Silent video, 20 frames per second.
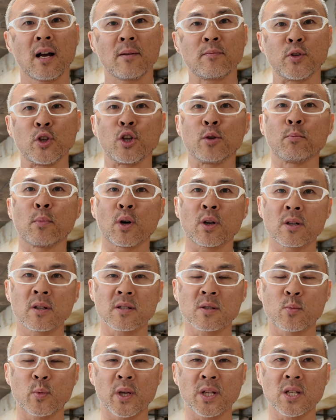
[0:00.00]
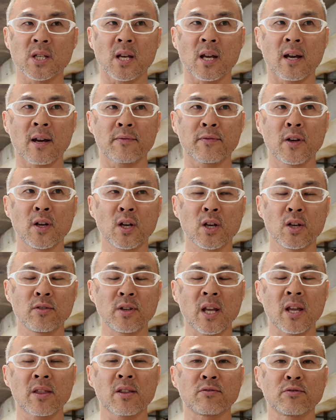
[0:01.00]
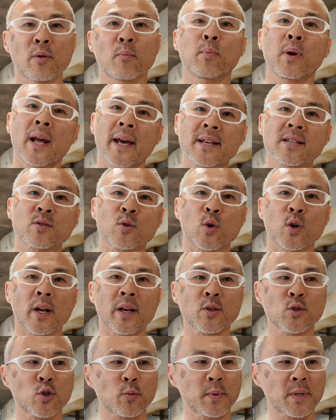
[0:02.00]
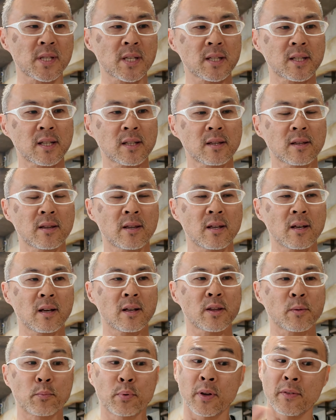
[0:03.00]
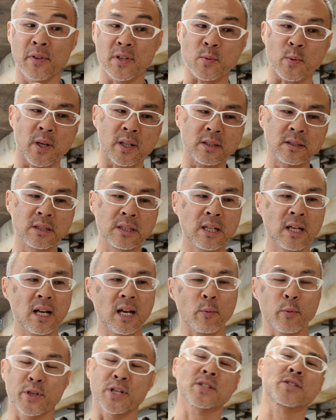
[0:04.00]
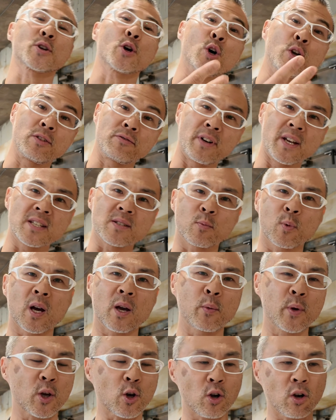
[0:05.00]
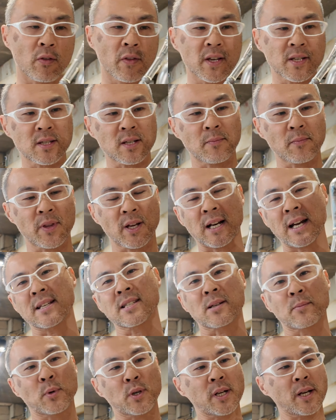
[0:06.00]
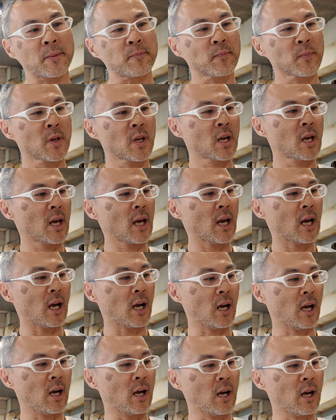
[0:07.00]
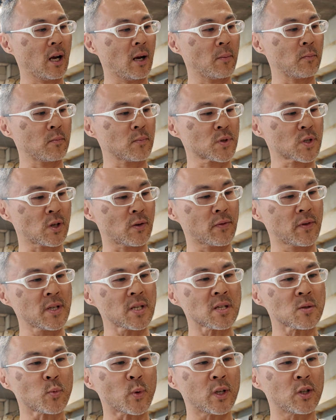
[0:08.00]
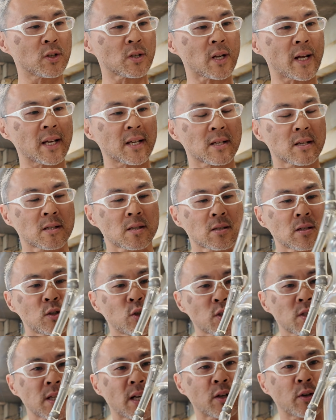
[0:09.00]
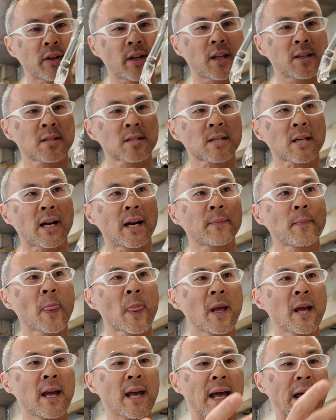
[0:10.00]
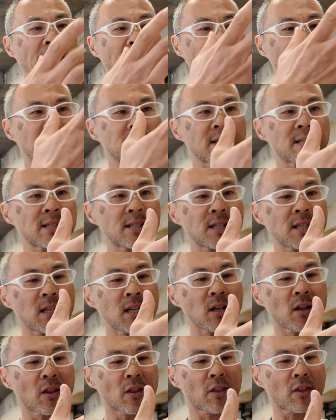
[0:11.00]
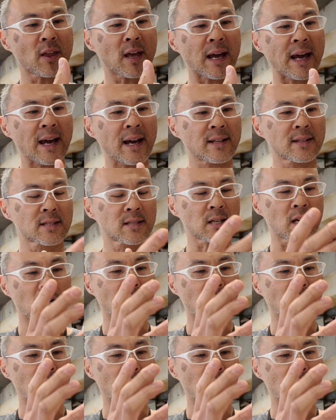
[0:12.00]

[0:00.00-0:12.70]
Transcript: new models which have either replaced or like superseded the previous one, which is the only reason why we call this the classic body. So this is what it looks like on the inside, and you can see that